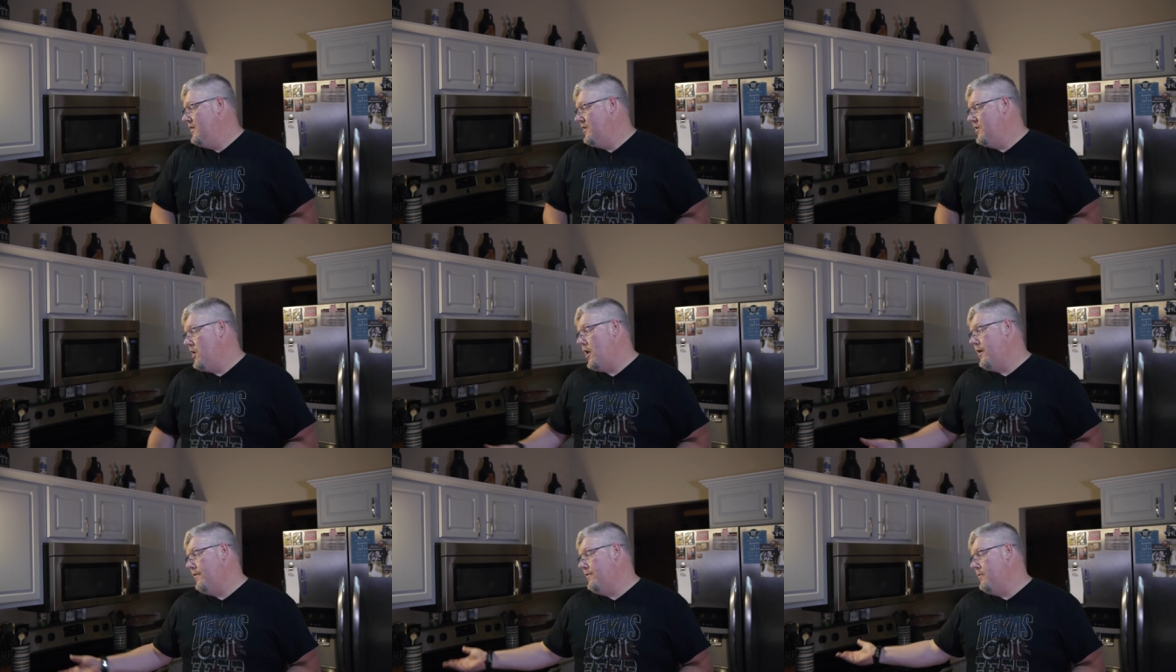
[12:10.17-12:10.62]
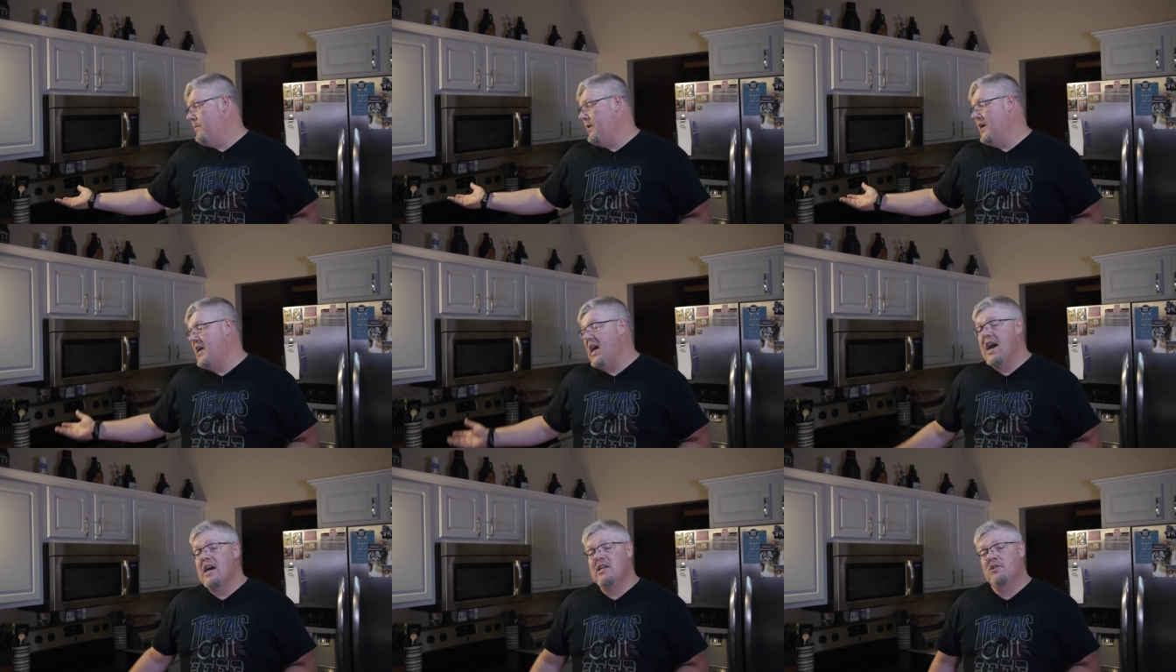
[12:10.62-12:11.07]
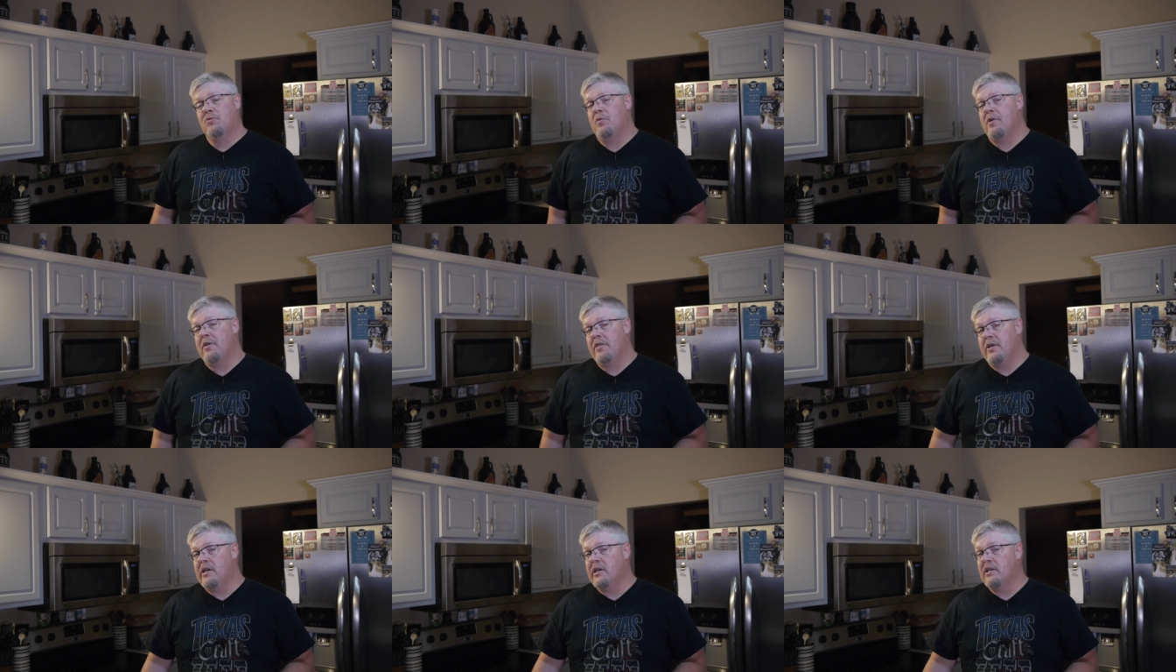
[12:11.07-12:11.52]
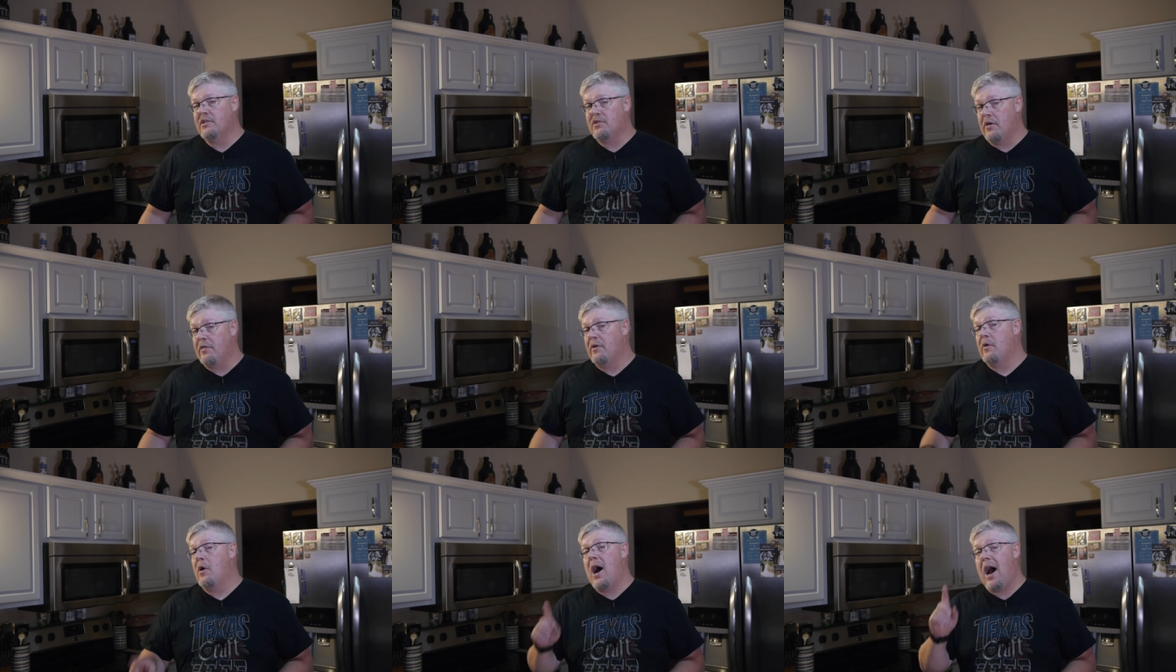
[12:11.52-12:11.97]
not everybody has one of these,
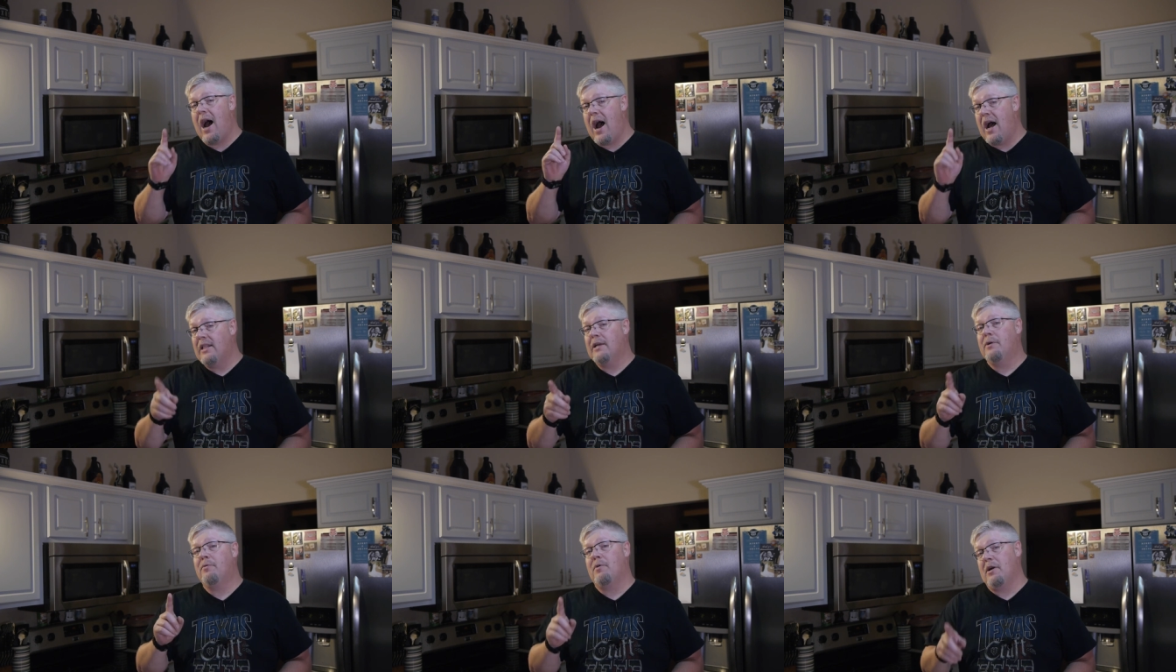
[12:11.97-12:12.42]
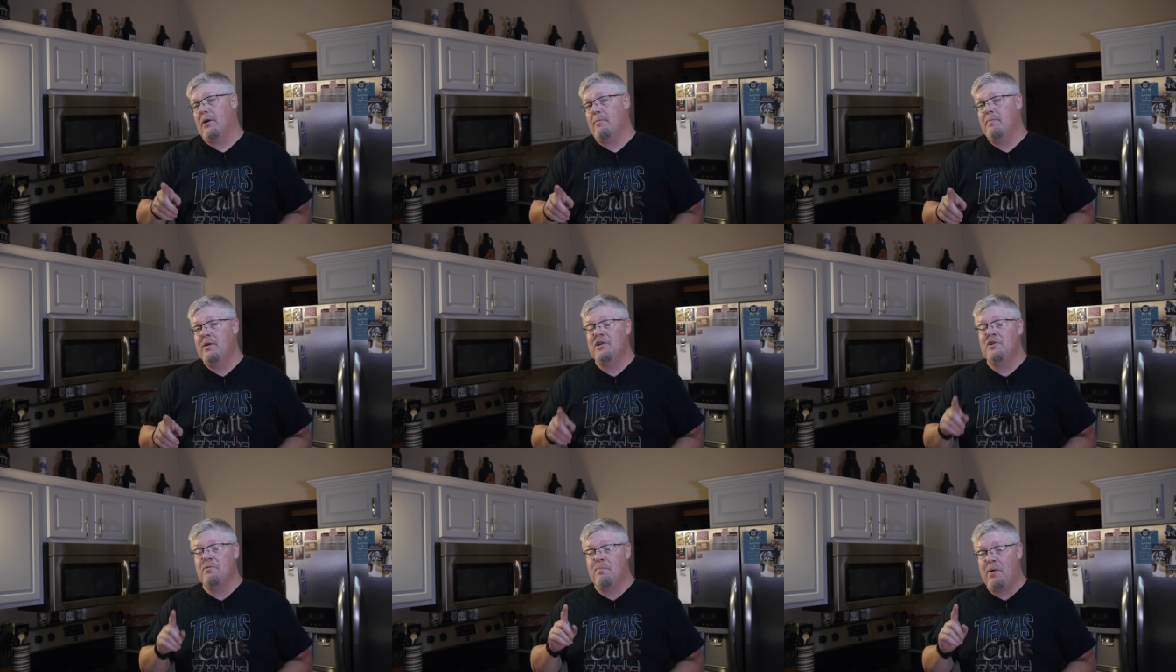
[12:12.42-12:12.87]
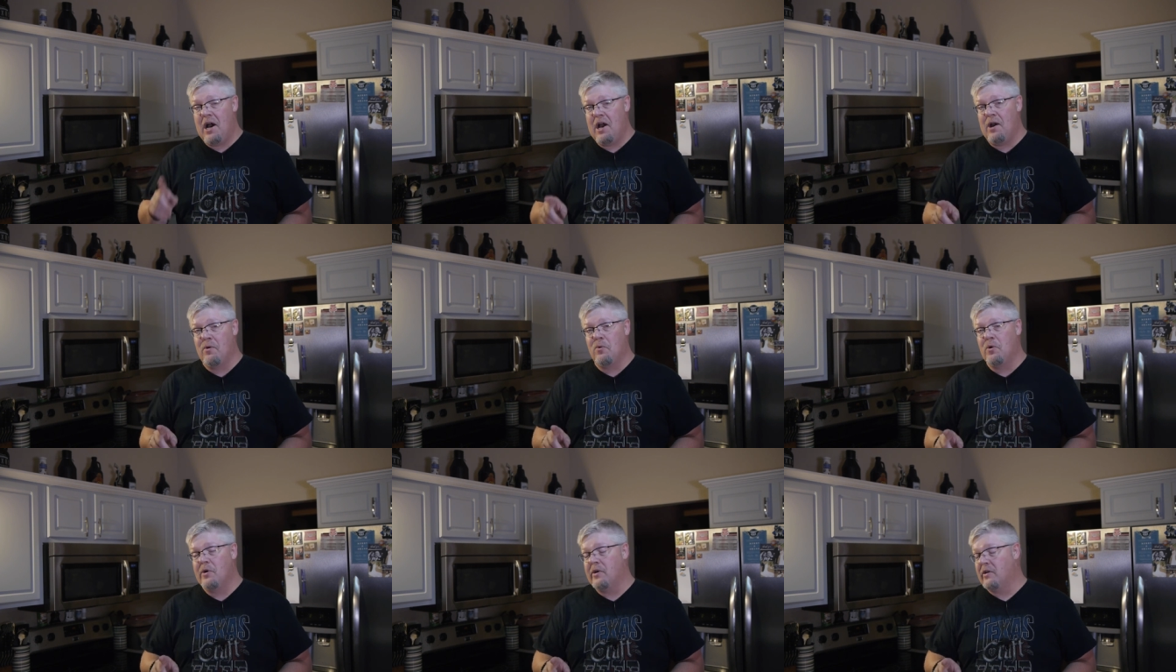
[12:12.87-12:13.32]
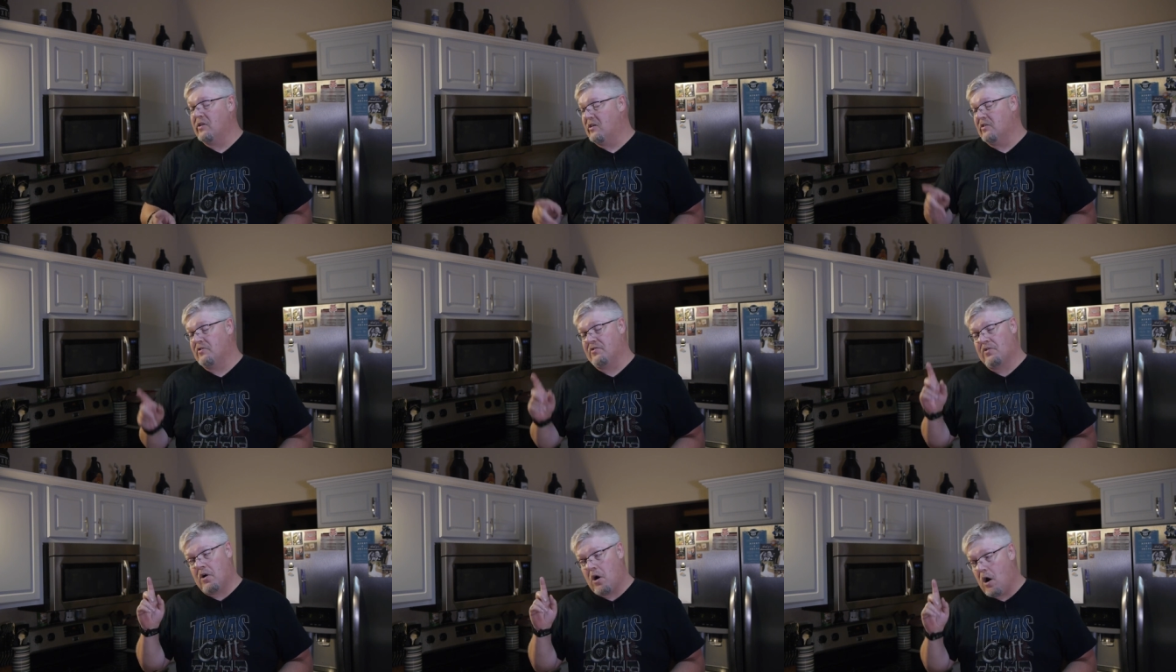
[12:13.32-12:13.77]
although I highly recommend you buy one
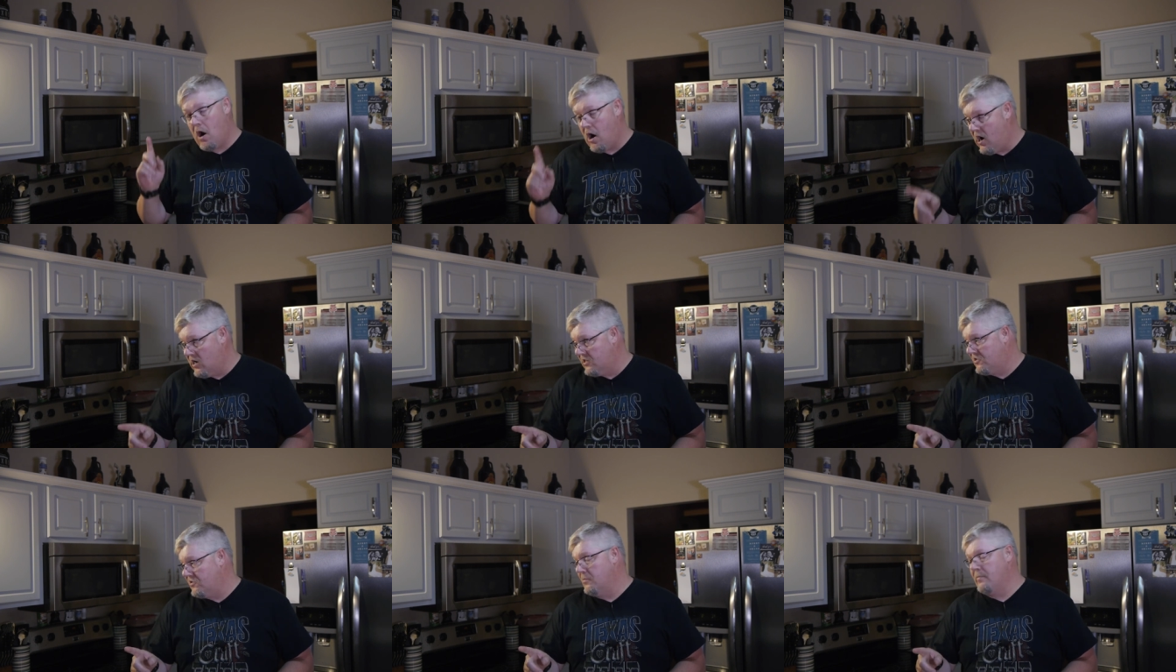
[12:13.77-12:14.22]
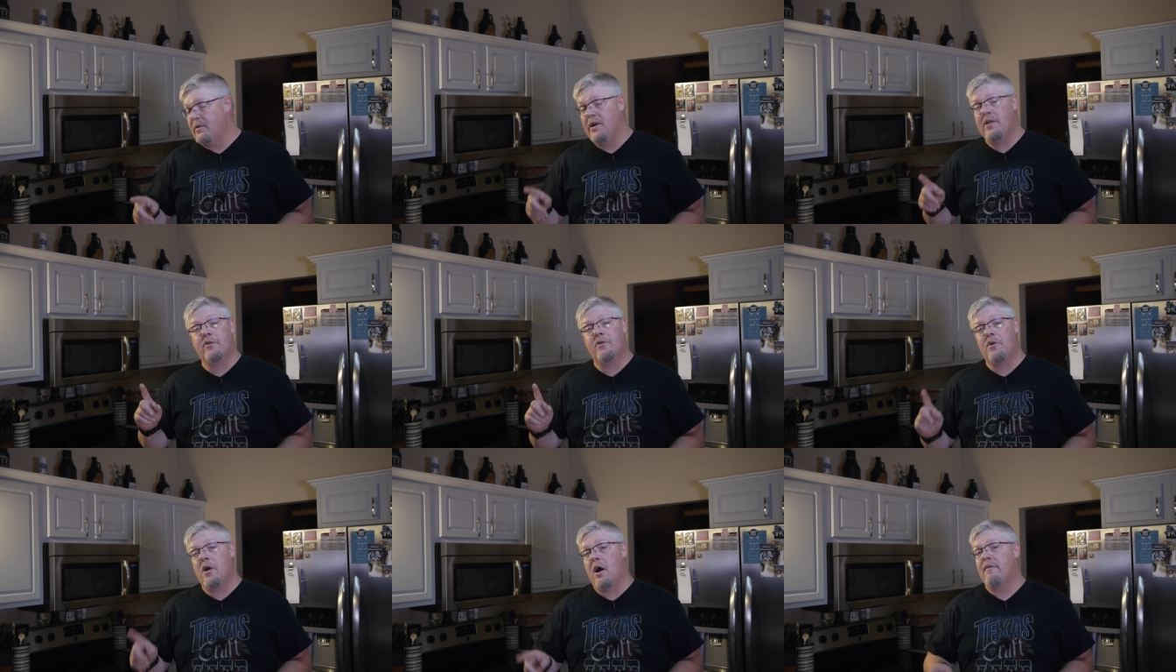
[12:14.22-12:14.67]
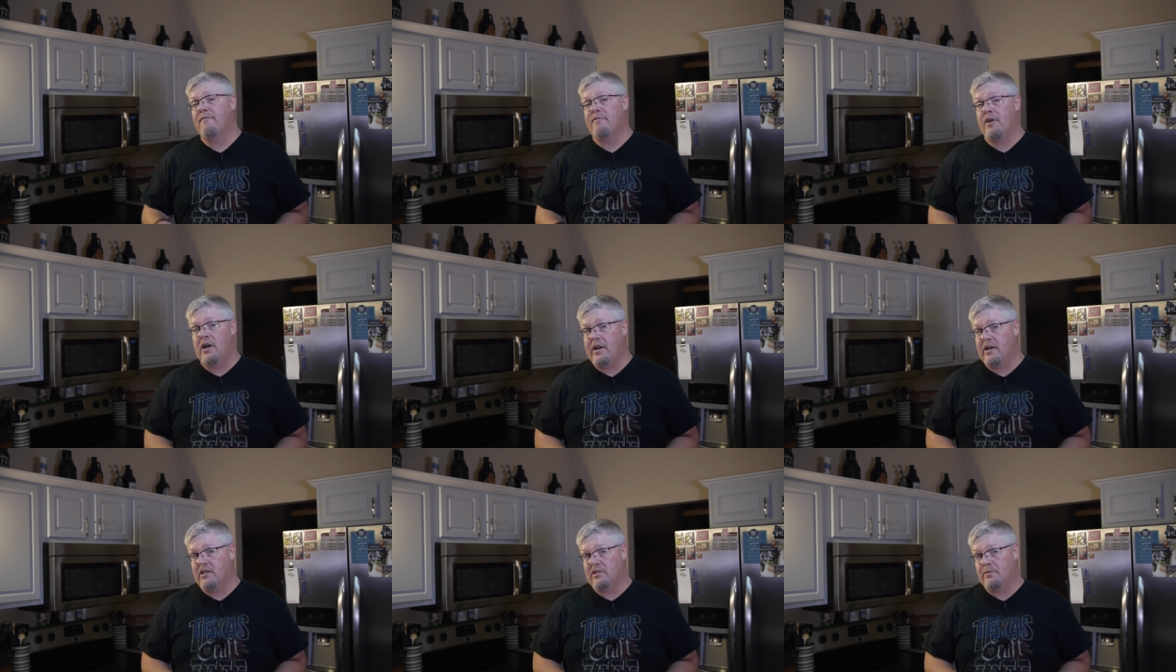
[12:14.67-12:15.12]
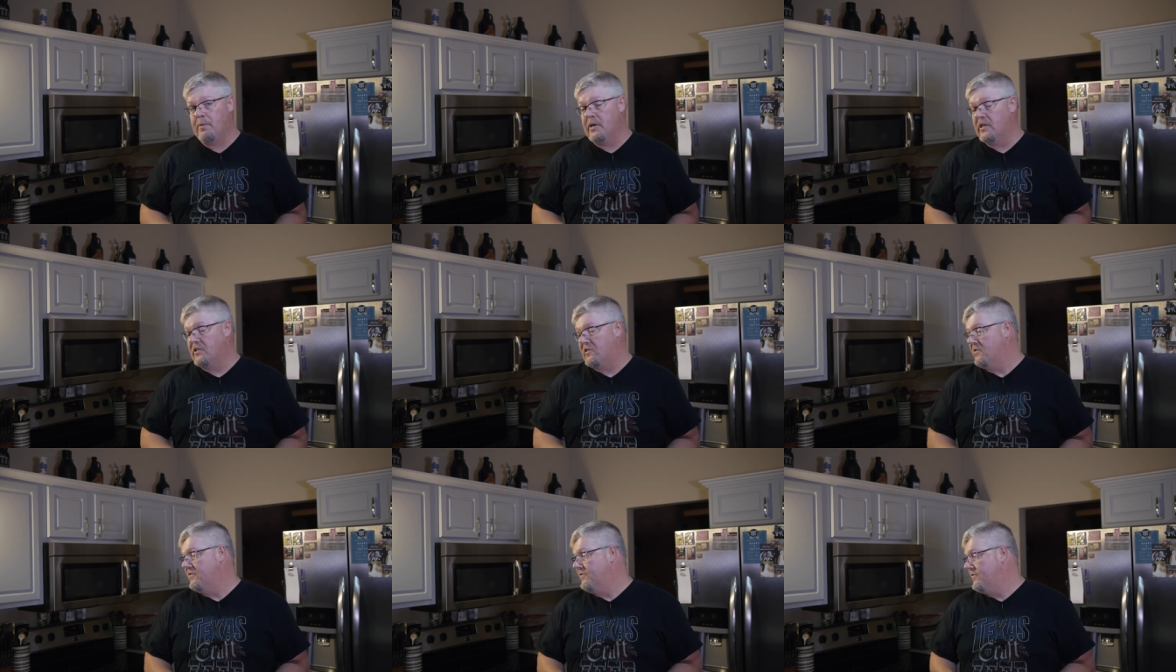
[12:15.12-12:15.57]
because they're awesome and they're not very
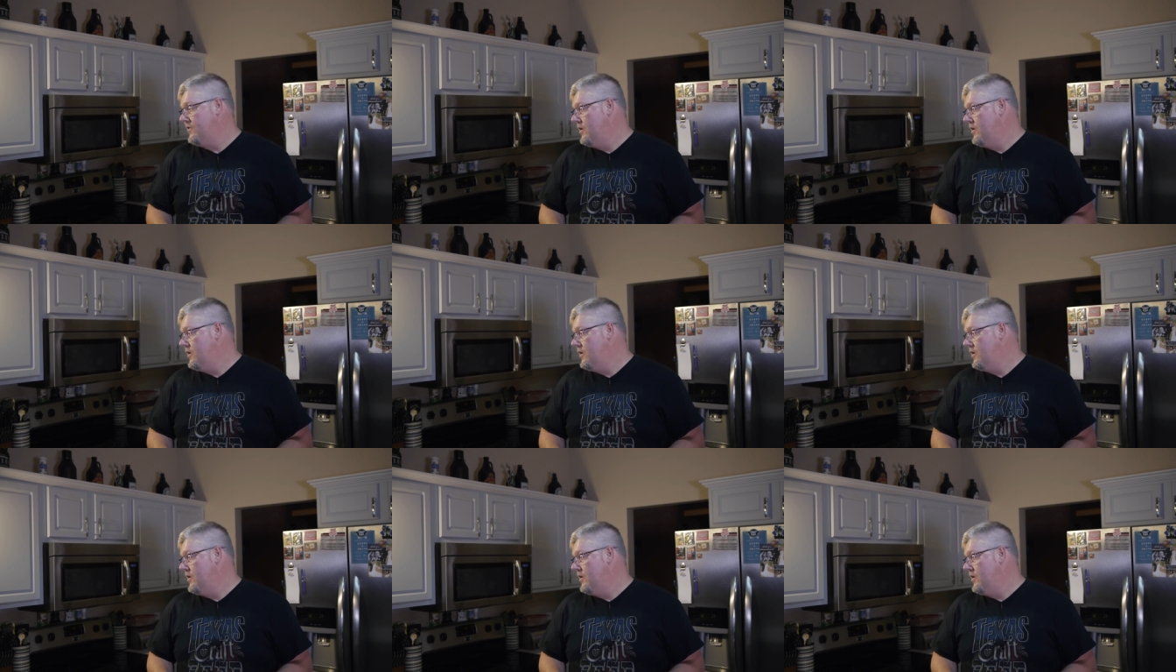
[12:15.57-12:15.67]
expensive.